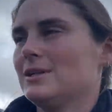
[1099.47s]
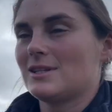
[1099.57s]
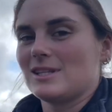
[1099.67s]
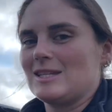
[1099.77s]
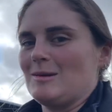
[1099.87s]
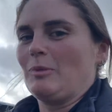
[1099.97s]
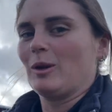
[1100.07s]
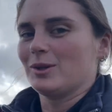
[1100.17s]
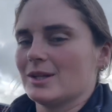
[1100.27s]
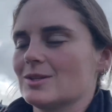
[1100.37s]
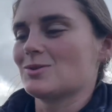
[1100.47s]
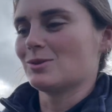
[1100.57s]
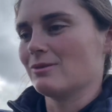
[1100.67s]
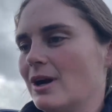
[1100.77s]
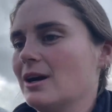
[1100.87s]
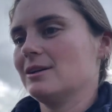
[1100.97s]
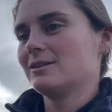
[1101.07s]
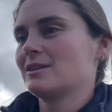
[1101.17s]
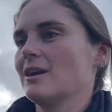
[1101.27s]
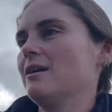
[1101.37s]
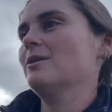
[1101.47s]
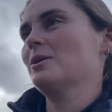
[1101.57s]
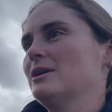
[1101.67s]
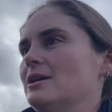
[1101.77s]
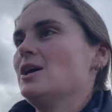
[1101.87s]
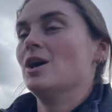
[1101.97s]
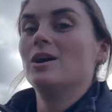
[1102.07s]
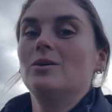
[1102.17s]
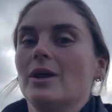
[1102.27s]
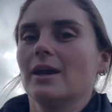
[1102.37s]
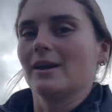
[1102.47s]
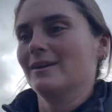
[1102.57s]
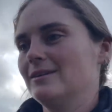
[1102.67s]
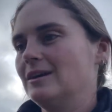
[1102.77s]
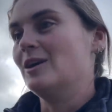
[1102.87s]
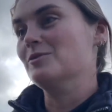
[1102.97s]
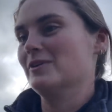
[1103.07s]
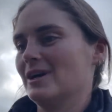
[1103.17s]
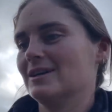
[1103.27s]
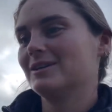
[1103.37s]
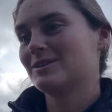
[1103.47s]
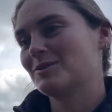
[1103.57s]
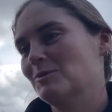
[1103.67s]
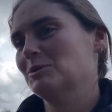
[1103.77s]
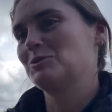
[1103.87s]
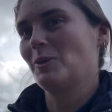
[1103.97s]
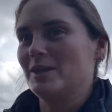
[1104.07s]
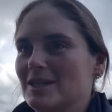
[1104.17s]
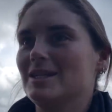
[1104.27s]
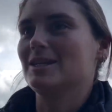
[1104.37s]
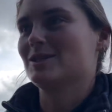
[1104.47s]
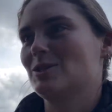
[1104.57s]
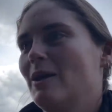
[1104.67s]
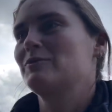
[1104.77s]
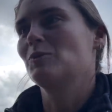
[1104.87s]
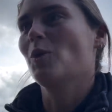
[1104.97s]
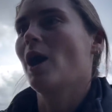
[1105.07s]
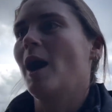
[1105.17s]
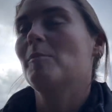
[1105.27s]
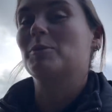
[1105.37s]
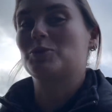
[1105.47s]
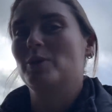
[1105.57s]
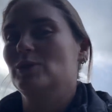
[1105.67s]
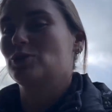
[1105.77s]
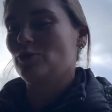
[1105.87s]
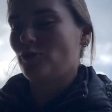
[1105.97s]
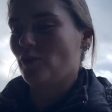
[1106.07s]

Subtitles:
to see Blondie and Zora go hooning over towards where Dee Dee is. You have to walk up between two